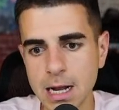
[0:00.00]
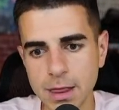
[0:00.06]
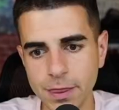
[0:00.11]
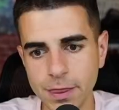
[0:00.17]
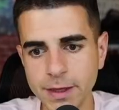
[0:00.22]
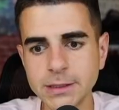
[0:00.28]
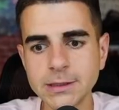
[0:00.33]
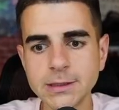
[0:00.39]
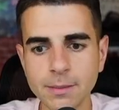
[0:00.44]

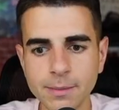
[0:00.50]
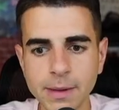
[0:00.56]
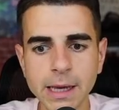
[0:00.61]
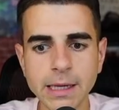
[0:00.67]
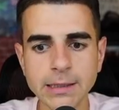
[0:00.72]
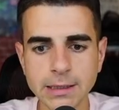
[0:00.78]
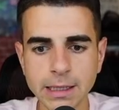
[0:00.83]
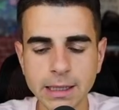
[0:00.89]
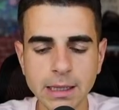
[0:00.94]
This, to me,
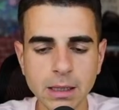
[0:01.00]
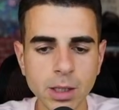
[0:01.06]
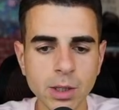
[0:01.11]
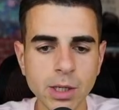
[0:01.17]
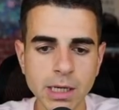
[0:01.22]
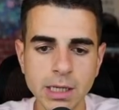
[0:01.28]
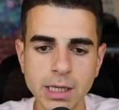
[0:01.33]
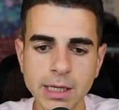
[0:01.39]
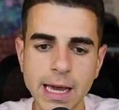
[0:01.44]
is a clear
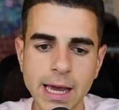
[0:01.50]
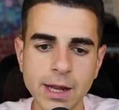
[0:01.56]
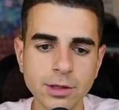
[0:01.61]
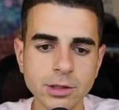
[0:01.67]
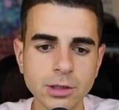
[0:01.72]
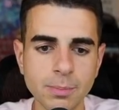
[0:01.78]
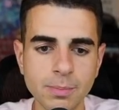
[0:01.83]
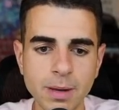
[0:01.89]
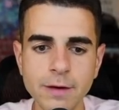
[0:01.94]
indicator
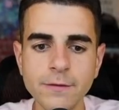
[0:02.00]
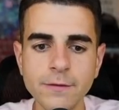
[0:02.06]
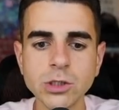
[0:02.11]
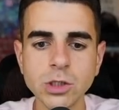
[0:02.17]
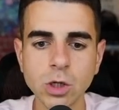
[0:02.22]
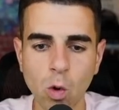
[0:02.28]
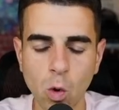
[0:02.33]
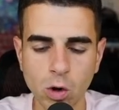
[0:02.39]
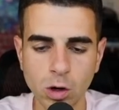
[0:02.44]
to pivot
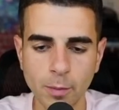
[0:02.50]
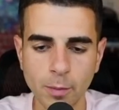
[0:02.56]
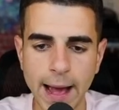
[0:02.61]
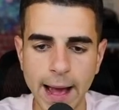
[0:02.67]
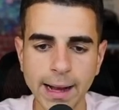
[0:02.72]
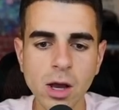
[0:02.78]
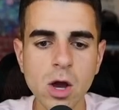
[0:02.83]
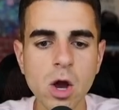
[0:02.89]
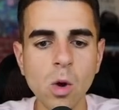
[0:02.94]
to
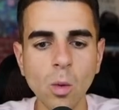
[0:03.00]
quarterback.